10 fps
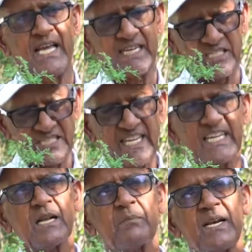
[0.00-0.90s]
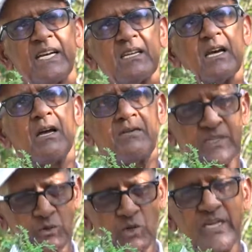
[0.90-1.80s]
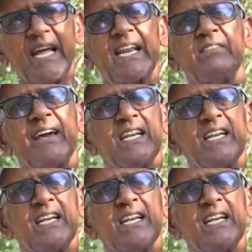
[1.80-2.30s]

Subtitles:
as a snake repellent, with culinary